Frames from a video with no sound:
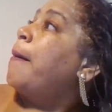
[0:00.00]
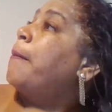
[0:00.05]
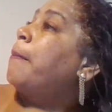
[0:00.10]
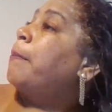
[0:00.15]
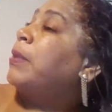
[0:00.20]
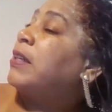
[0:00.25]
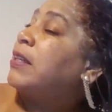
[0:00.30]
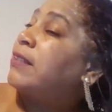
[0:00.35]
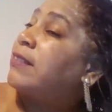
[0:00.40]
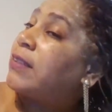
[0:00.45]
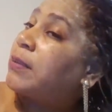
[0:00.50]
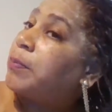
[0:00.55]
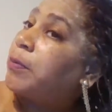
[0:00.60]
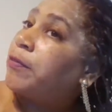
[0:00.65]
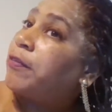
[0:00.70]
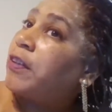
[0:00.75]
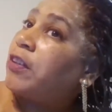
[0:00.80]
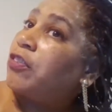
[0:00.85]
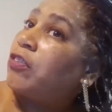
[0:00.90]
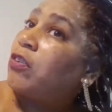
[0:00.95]
Please seek
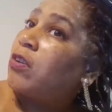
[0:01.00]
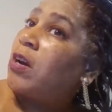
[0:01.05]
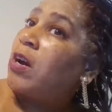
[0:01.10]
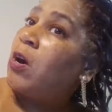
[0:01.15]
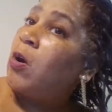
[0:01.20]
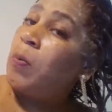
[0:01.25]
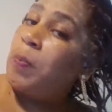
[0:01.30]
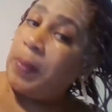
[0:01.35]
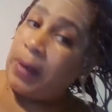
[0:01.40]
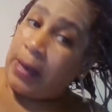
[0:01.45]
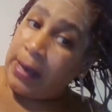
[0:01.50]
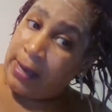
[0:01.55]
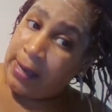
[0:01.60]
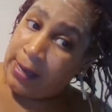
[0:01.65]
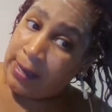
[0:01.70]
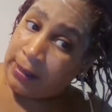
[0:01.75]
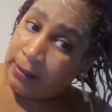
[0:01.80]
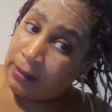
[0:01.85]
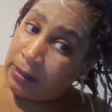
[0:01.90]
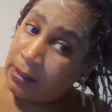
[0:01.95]
professional help,
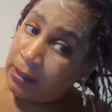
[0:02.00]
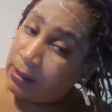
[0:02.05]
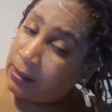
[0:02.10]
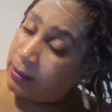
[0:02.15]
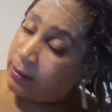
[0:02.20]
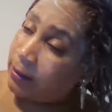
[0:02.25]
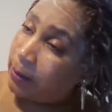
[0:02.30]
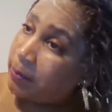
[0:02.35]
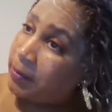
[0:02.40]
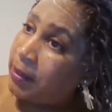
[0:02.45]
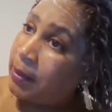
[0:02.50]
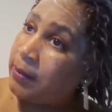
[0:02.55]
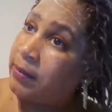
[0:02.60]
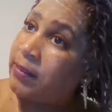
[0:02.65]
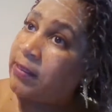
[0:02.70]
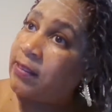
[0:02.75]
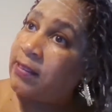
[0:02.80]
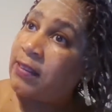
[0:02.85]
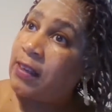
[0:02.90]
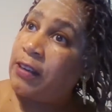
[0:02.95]
and sometimes
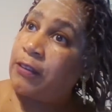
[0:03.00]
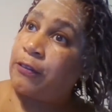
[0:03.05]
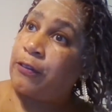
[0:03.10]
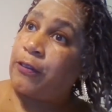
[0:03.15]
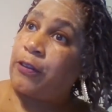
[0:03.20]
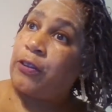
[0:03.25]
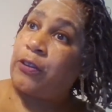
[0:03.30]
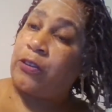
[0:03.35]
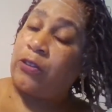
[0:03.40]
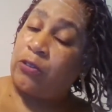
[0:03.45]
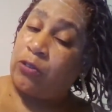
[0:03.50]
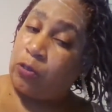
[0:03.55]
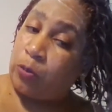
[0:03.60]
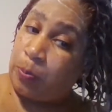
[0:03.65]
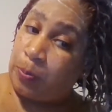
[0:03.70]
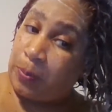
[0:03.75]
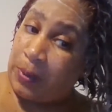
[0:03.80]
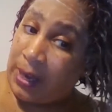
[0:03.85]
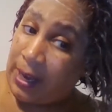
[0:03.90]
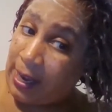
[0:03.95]
it's safer to
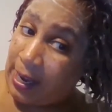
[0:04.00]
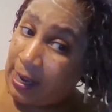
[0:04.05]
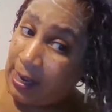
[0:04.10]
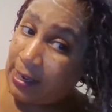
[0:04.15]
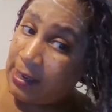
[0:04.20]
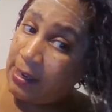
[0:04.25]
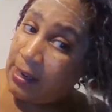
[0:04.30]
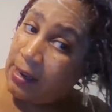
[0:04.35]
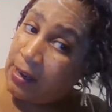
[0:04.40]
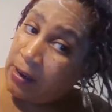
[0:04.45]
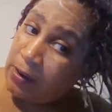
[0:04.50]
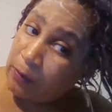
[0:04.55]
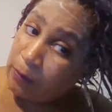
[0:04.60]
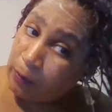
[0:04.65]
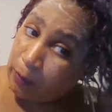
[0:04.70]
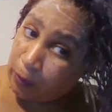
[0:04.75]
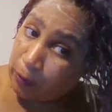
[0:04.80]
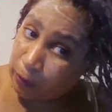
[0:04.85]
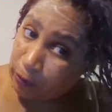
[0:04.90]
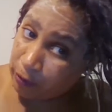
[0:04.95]
pay
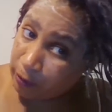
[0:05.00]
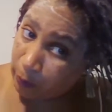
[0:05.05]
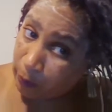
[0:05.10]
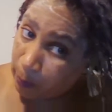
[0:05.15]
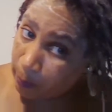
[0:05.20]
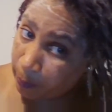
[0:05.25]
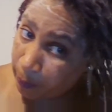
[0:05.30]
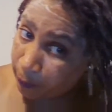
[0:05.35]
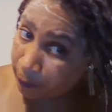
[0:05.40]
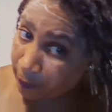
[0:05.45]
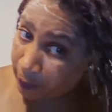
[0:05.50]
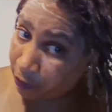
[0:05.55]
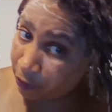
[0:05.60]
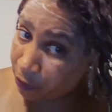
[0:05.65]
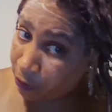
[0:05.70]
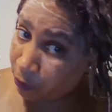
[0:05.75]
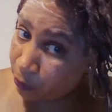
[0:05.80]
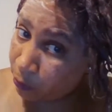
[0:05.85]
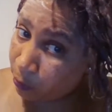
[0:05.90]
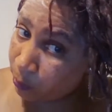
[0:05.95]
for someone
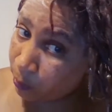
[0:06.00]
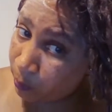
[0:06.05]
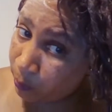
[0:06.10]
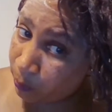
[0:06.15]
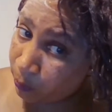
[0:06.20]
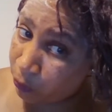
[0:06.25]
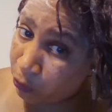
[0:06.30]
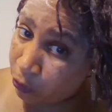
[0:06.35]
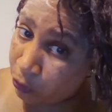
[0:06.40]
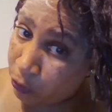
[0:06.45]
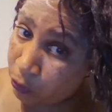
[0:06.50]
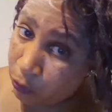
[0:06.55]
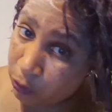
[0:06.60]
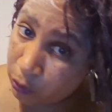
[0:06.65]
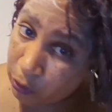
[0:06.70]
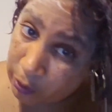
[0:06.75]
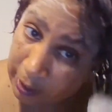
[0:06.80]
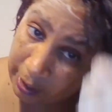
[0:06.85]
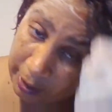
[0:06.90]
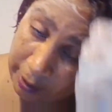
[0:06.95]
professional to do
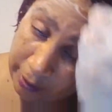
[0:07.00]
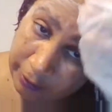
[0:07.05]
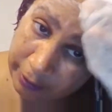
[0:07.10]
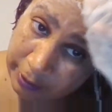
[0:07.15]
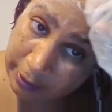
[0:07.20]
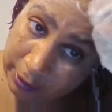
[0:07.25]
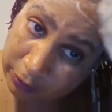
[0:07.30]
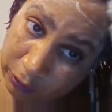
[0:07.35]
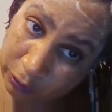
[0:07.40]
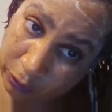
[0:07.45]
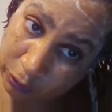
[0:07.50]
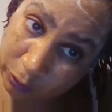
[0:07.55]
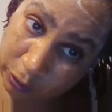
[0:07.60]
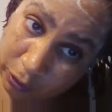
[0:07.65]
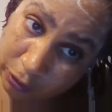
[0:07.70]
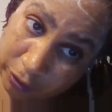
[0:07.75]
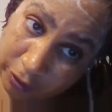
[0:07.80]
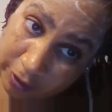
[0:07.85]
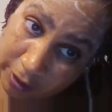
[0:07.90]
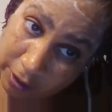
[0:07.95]
your hair than to do it
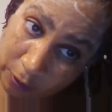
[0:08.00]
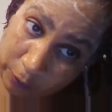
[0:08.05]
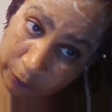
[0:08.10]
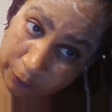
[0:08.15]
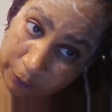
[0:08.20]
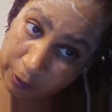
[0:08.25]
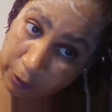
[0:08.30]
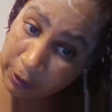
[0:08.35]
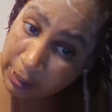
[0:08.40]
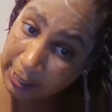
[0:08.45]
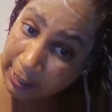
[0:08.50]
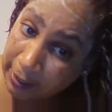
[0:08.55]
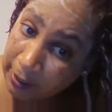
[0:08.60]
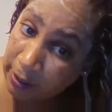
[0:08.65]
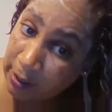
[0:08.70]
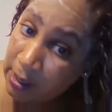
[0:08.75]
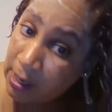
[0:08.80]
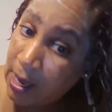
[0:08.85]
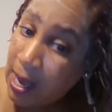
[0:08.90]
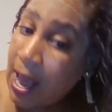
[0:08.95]
yourself, okay?